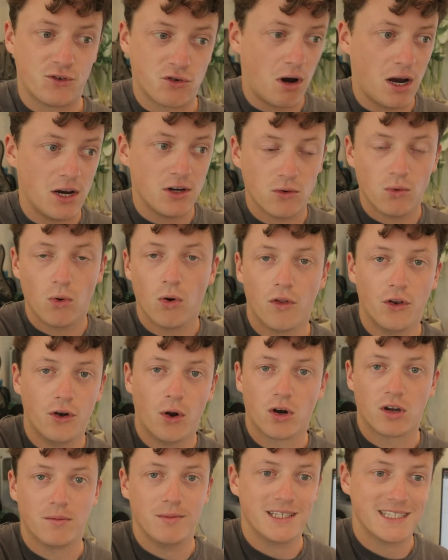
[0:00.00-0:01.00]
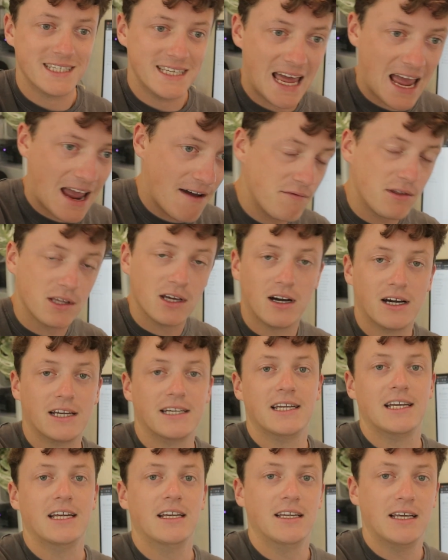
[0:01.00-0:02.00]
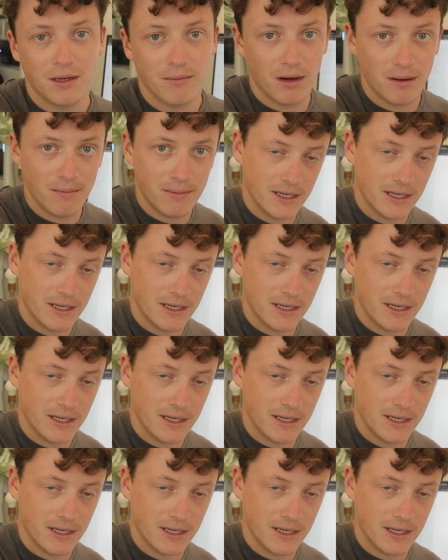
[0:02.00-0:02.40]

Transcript: trained on all the documents and everything I need in my